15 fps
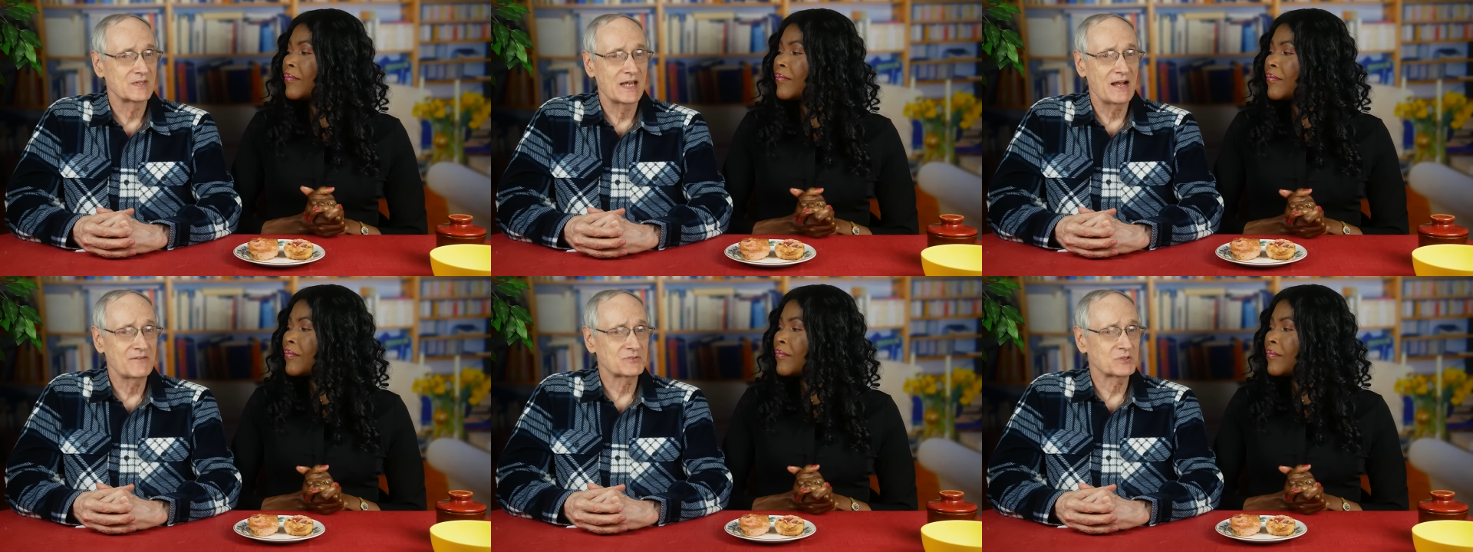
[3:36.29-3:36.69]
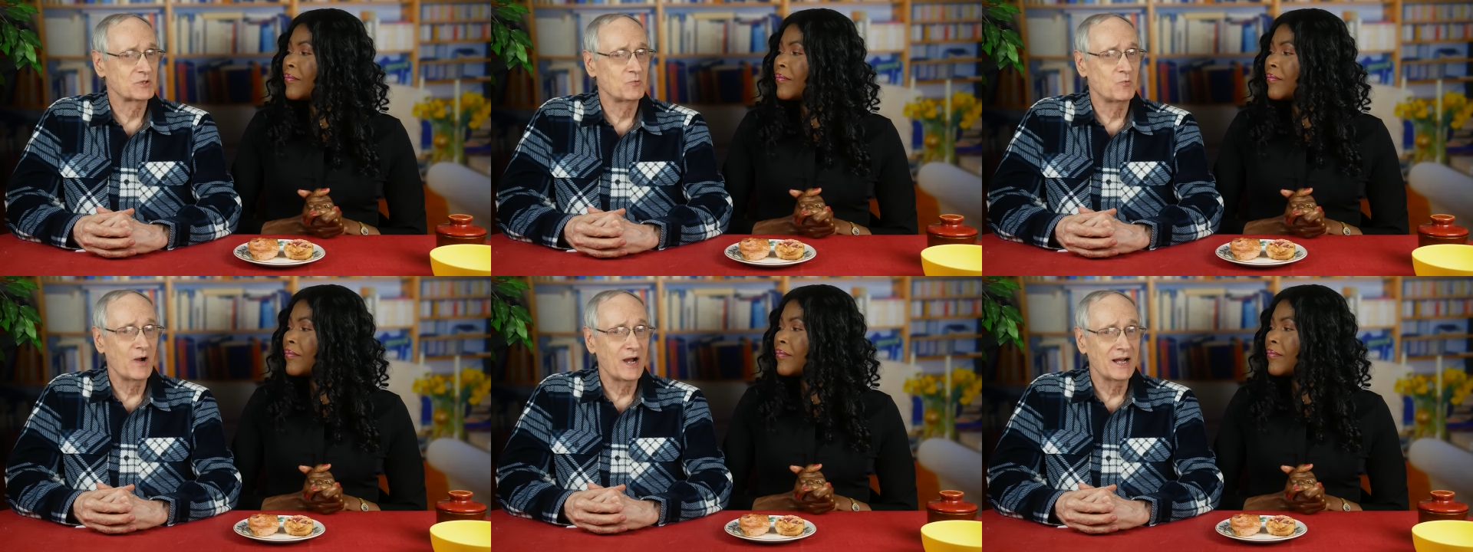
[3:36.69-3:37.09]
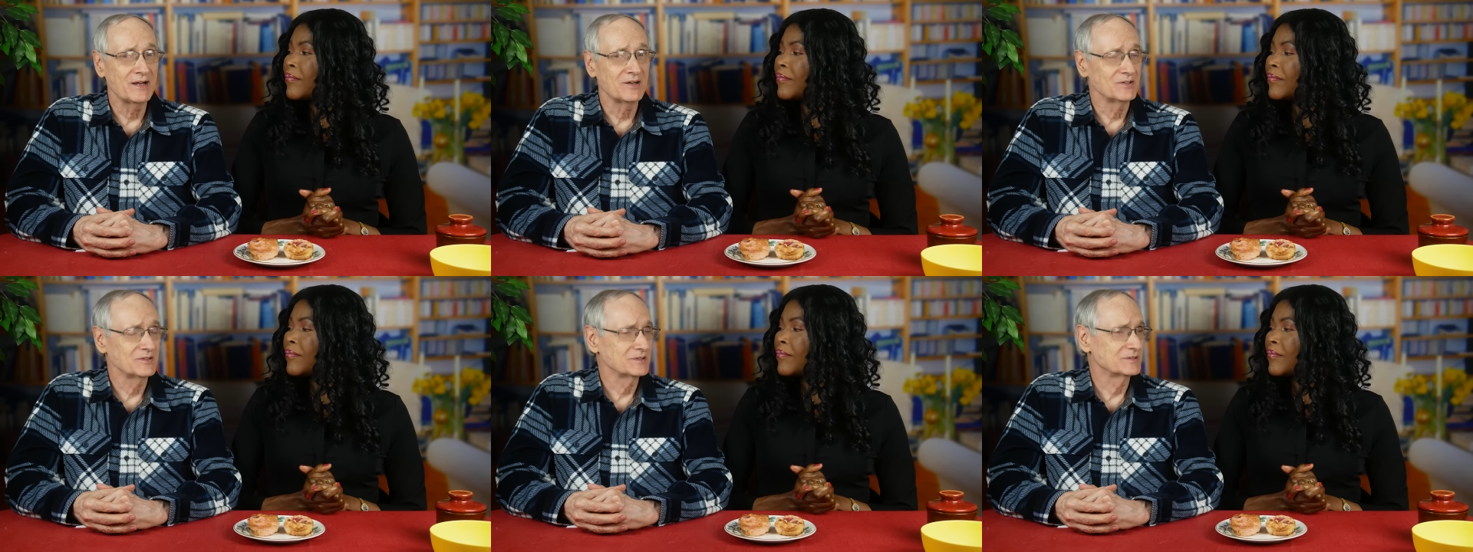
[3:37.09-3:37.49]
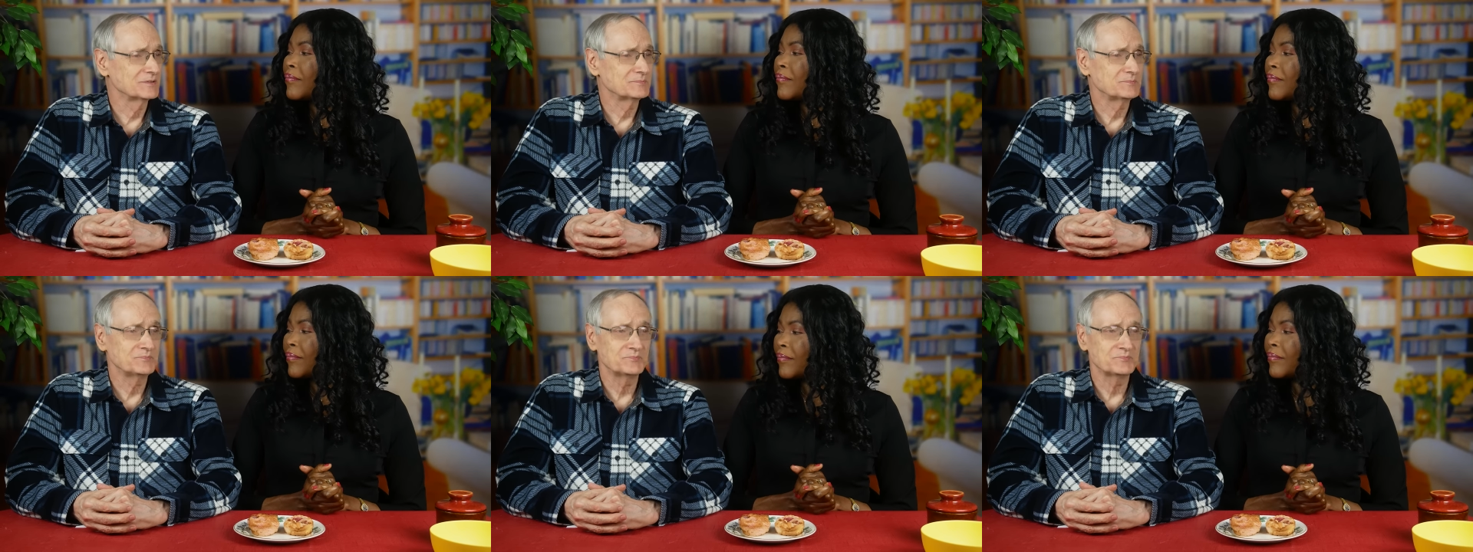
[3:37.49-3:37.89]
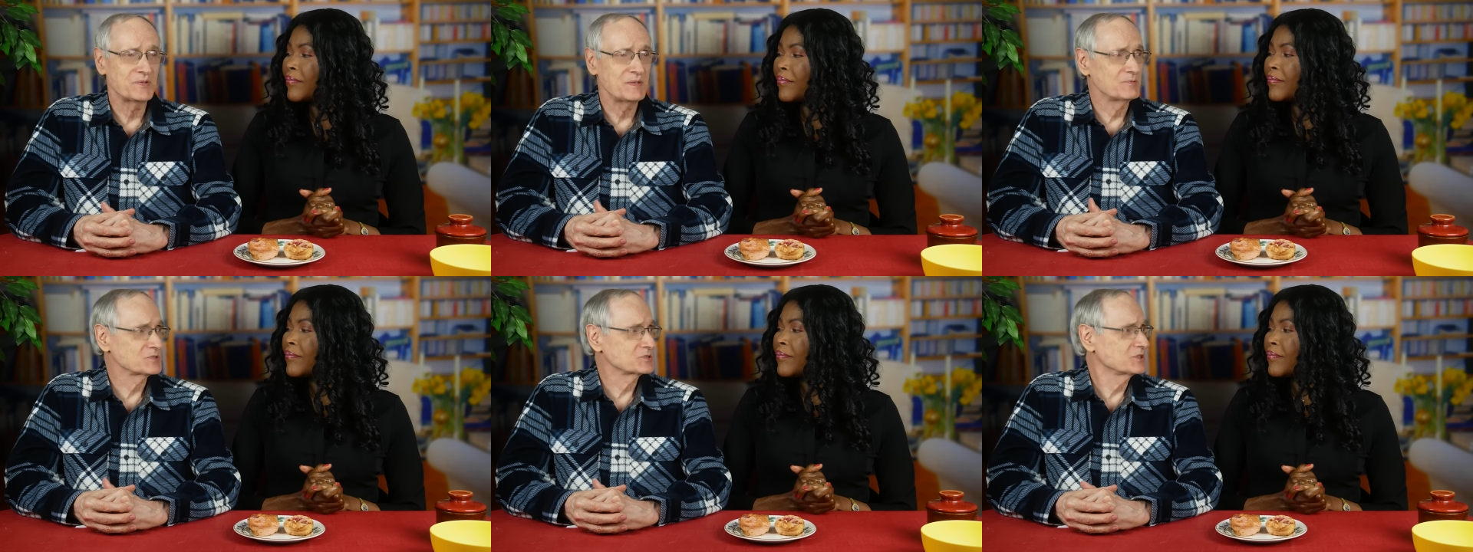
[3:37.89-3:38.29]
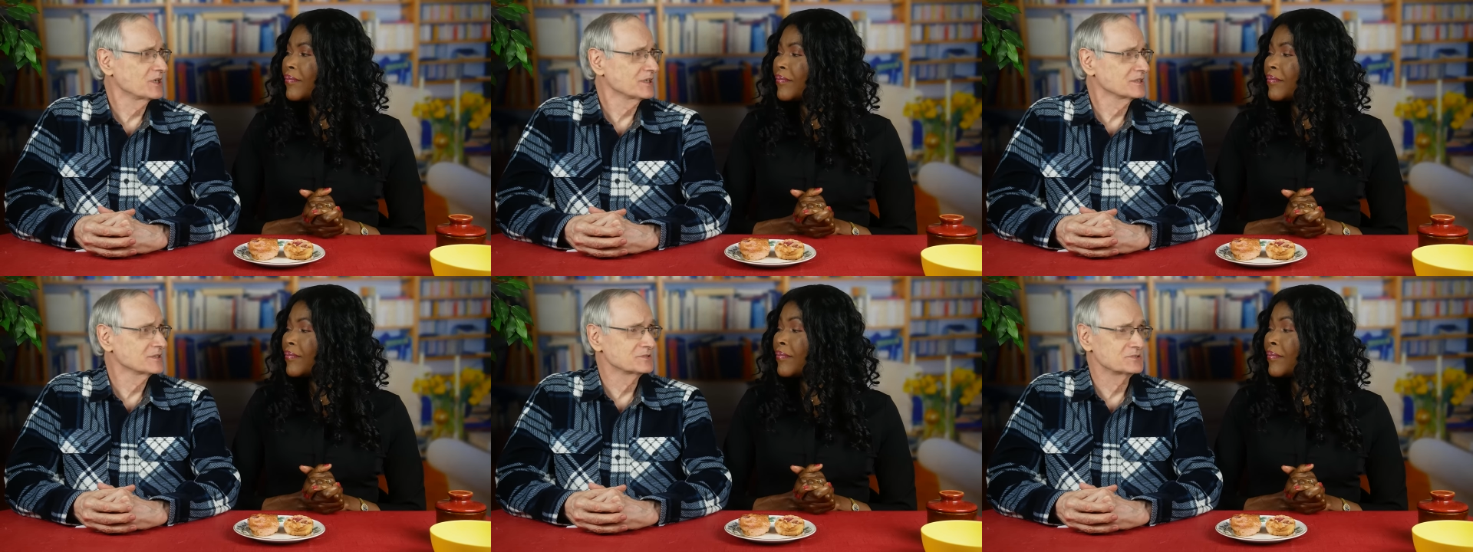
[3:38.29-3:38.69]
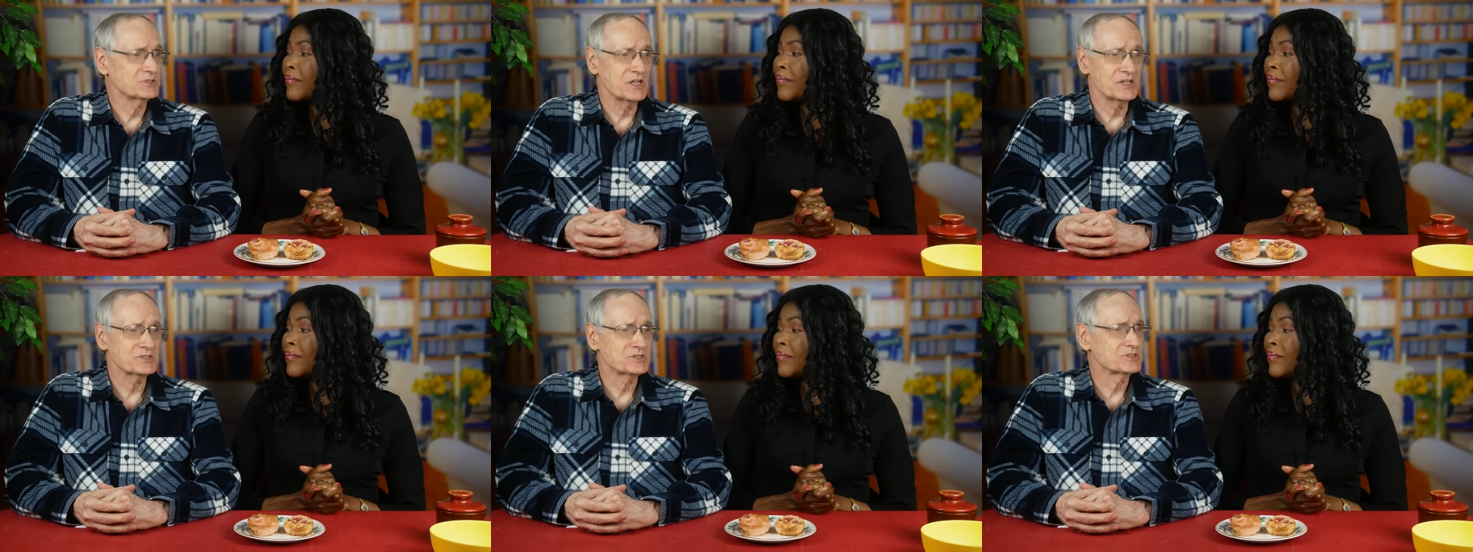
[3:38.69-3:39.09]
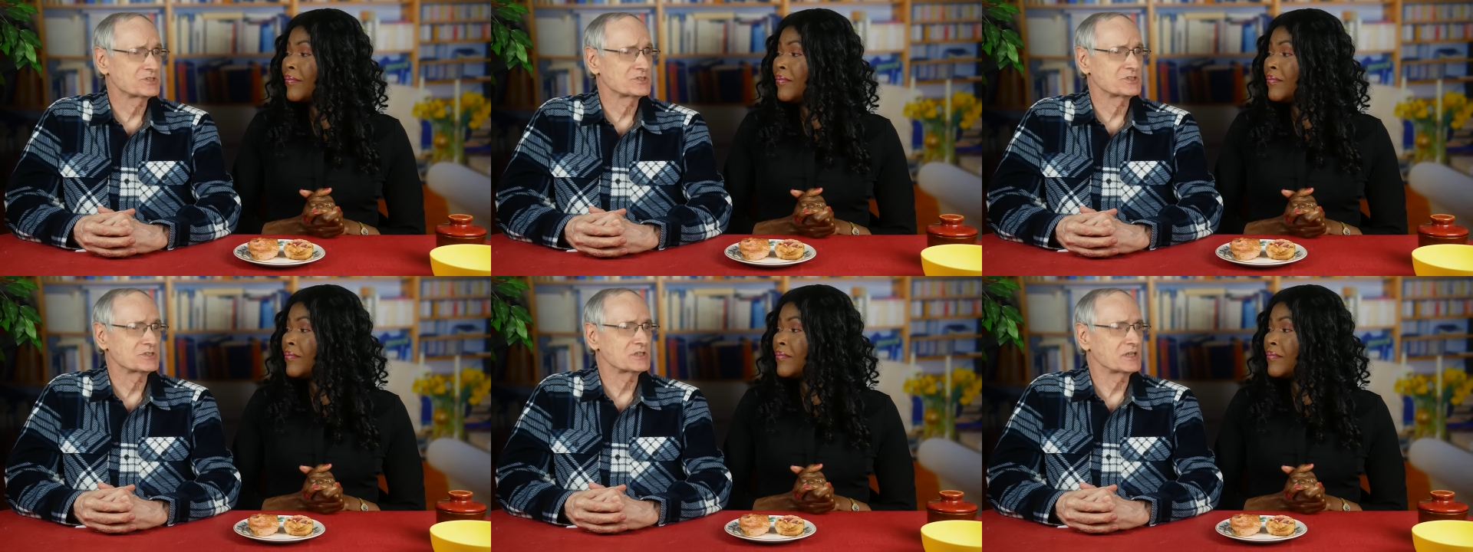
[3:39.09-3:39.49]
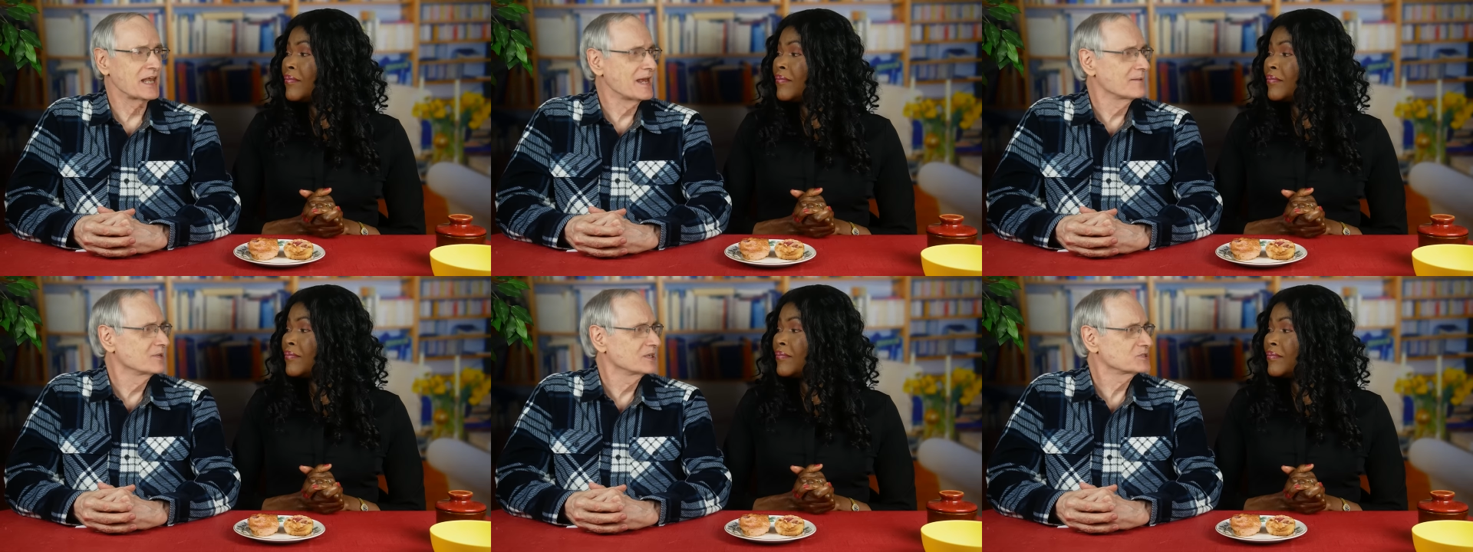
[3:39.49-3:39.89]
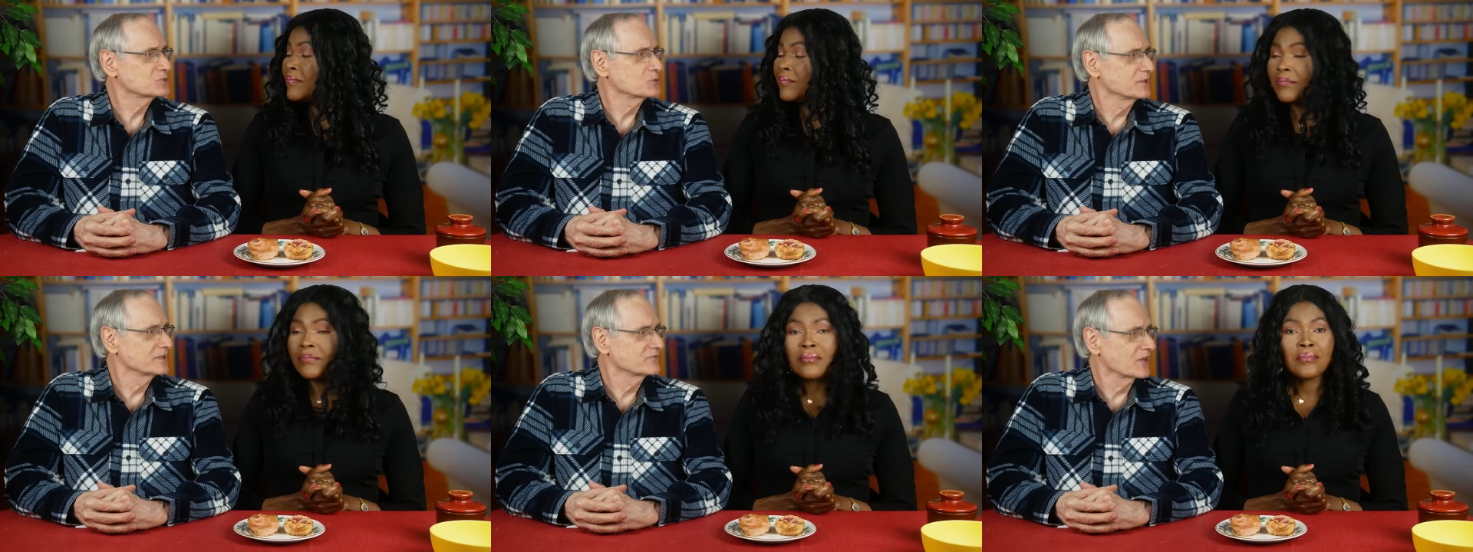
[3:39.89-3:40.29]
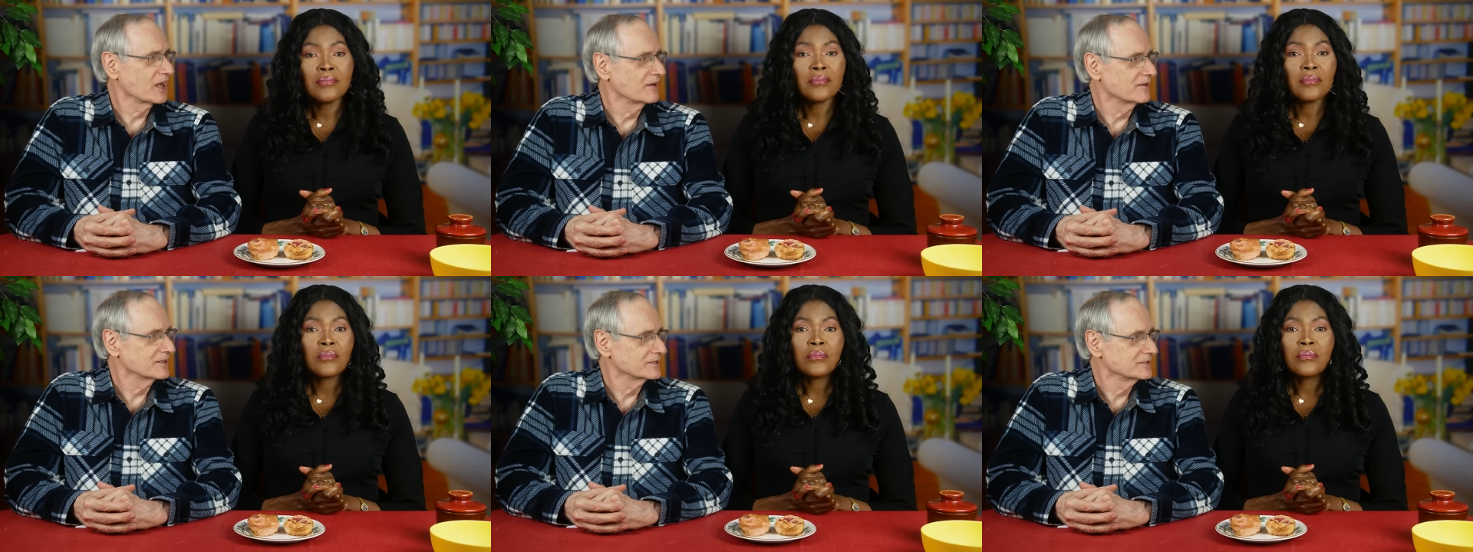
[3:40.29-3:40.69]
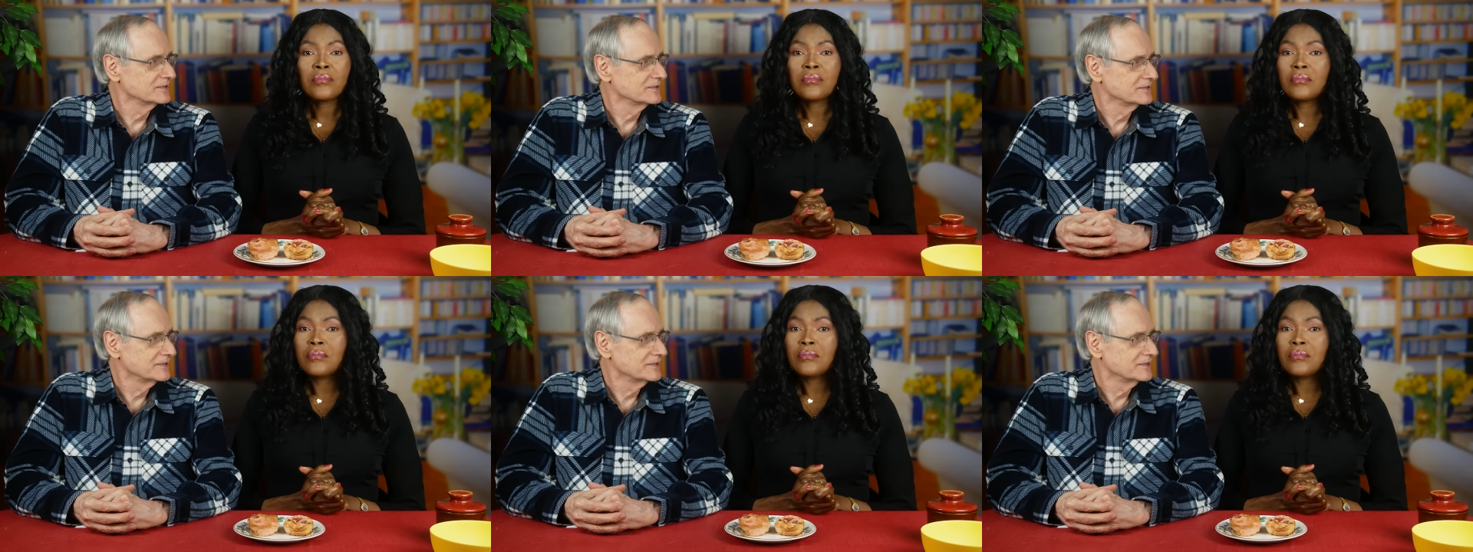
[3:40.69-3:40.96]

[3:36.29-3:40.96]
Speaker 1: after a while, people started just slamming soy flour.